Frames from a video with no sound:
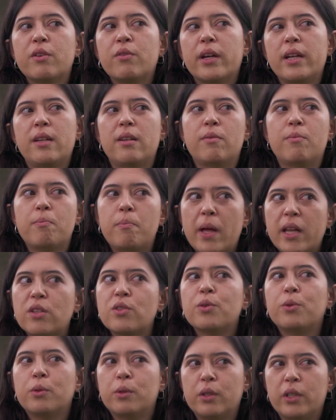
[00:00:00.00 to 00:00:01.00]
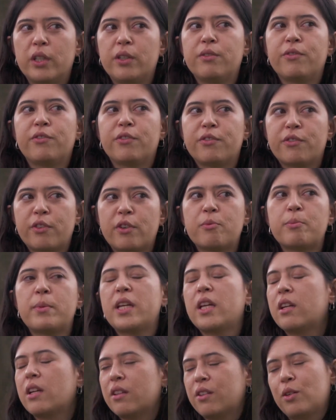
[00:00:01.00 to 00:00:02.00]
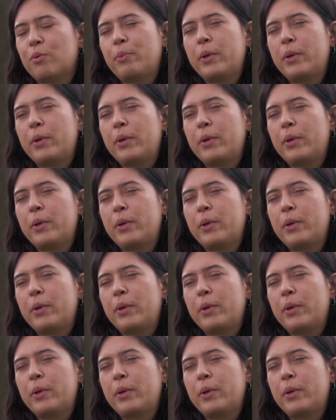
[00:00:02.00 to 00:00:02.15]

great mentor for me and other